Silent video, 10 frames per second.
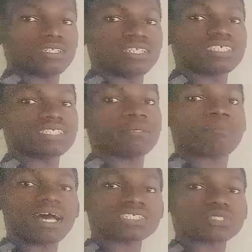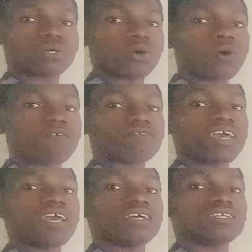This is the mass of
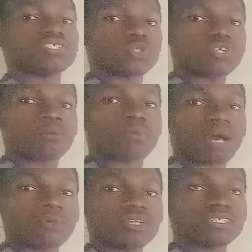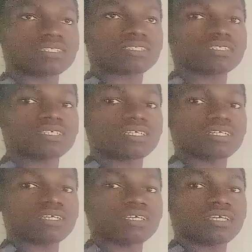the sodium carbonate
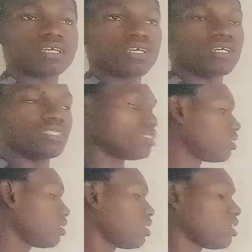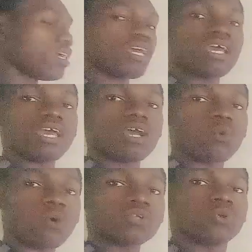is
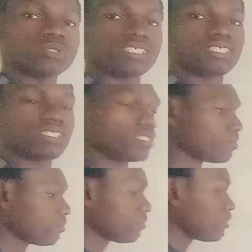106.